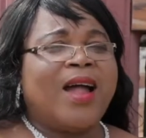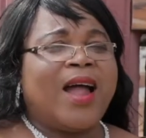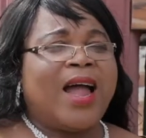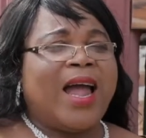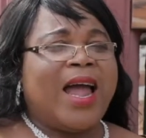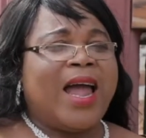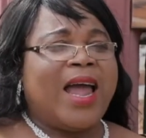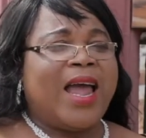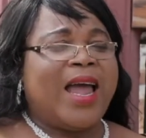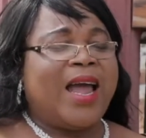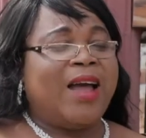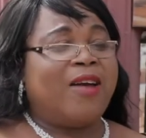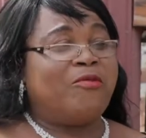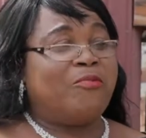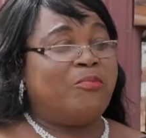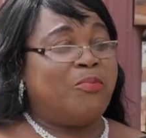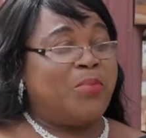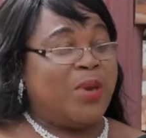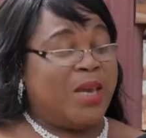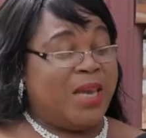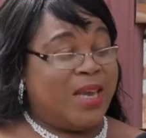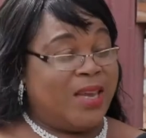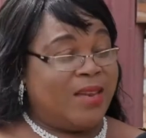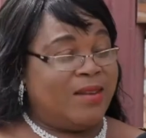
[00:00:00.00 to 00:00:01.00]
I have
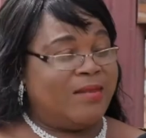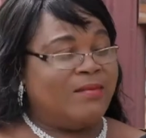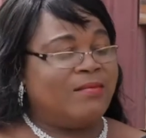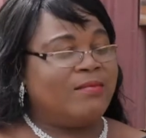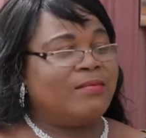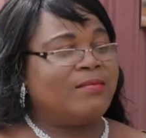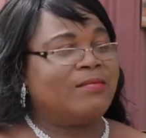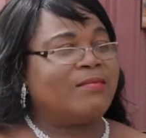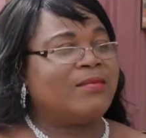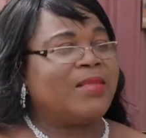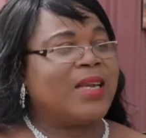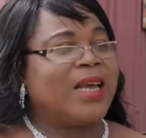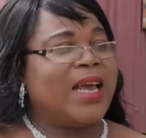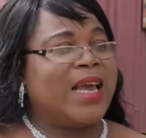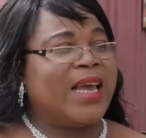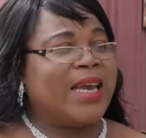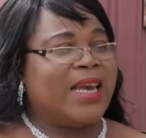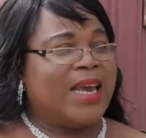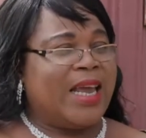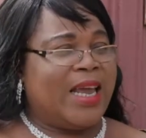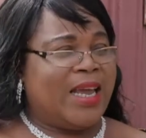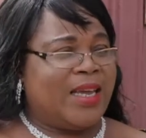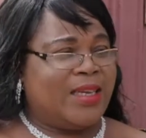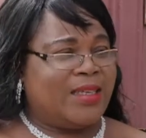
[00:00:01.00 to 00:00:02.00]
been a
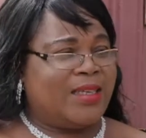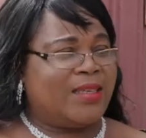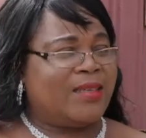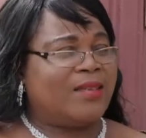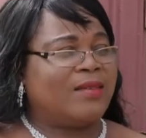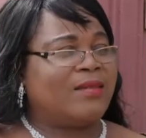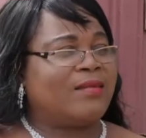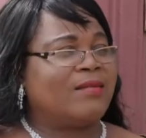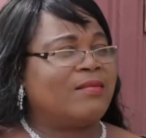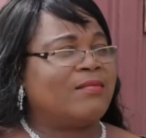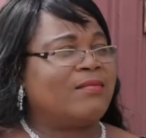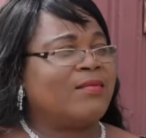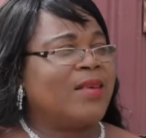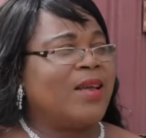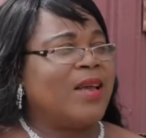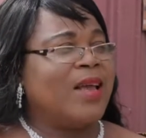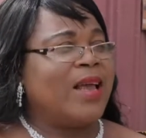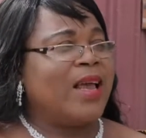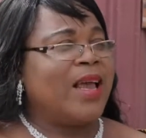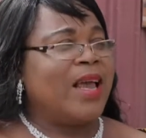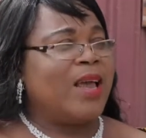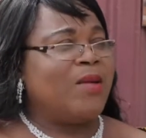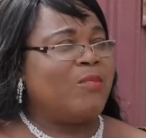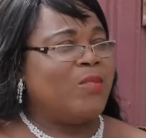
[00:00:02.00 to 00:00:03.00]
nurse,
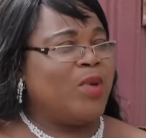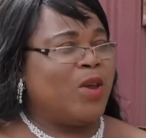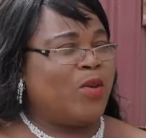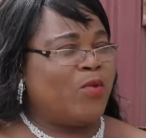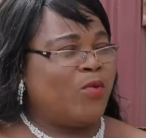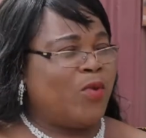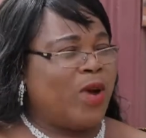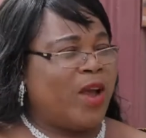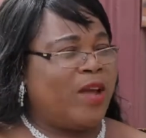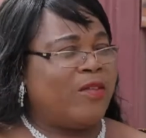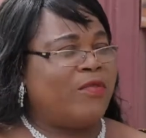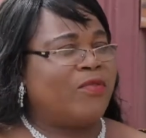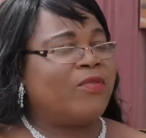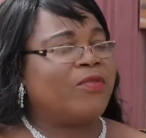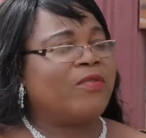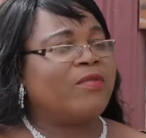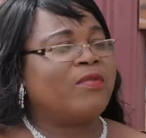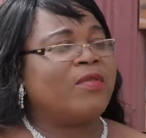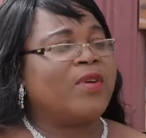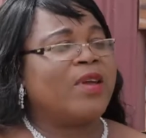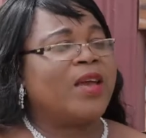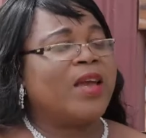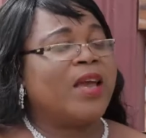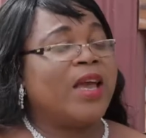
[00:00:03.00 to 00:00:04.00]
a midwife,
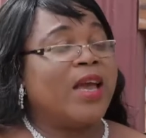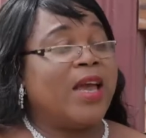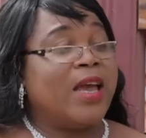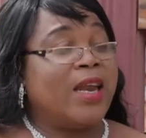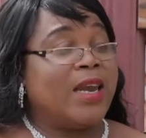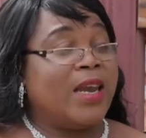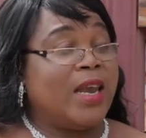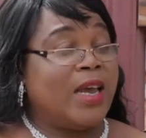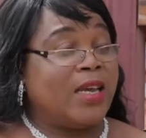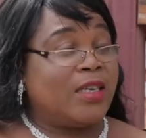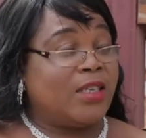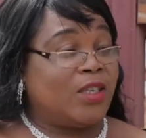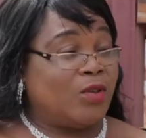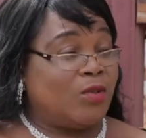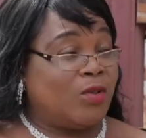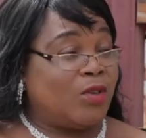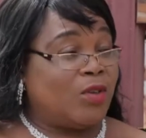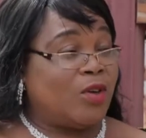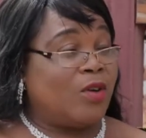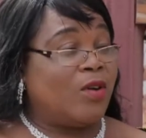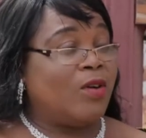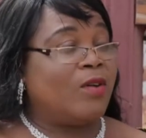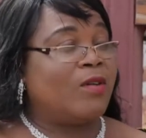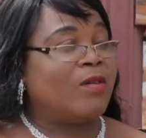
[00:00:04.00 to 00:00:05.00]
a nurse
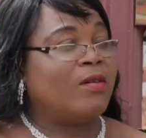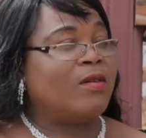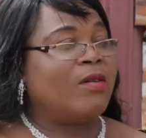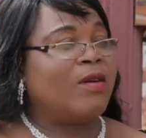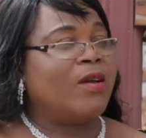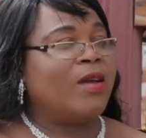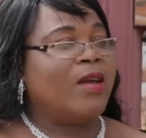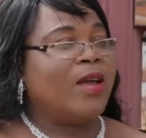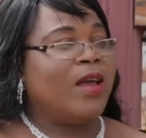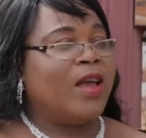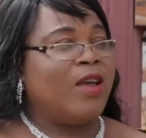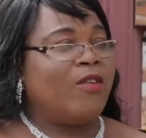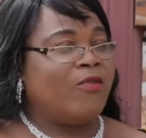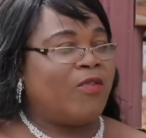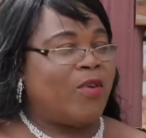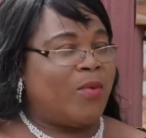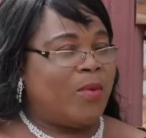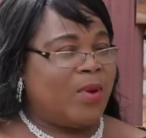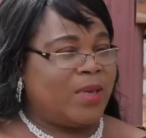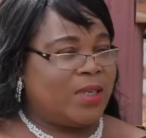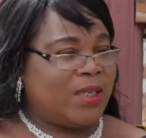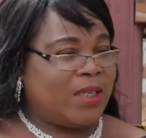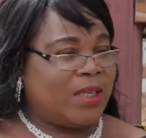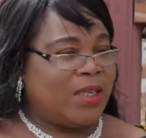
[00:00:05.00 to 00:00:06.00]
tutor, a
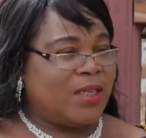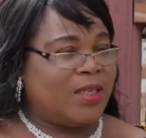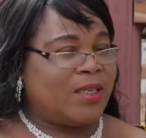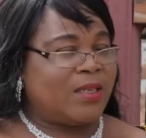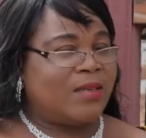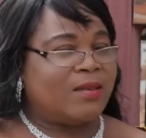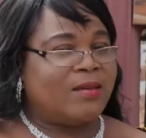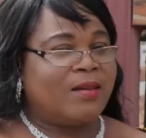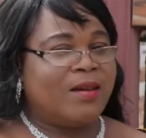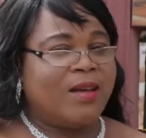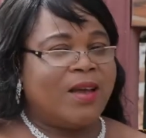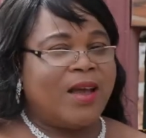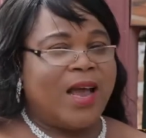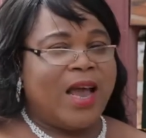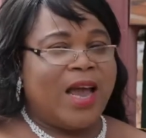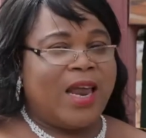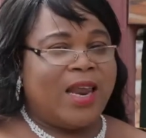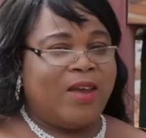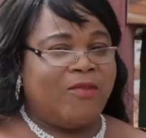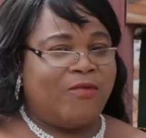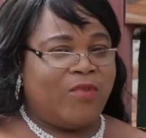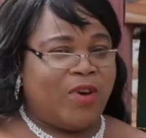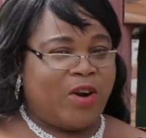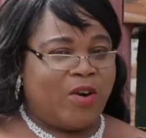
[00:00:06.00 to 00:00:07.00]
pharmacist, an
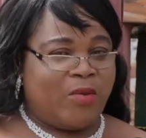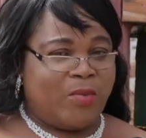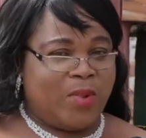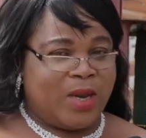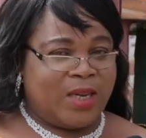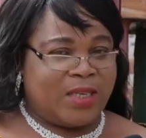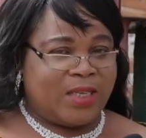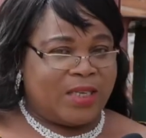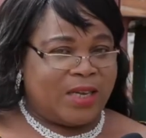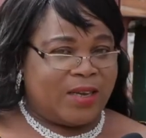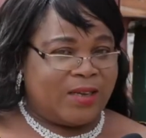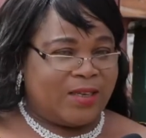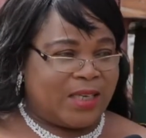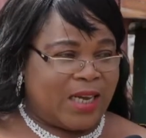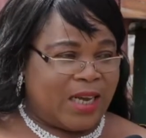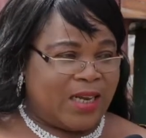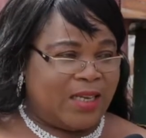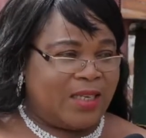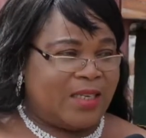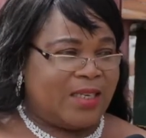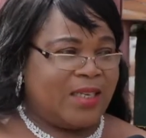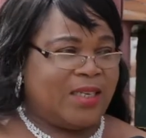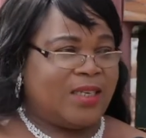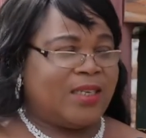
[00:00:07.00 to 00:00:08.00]
environmental
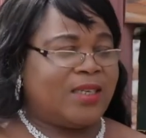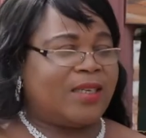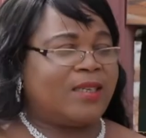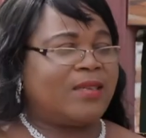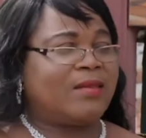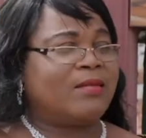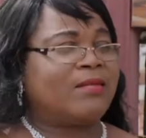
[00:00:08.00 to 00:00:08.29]
scientist.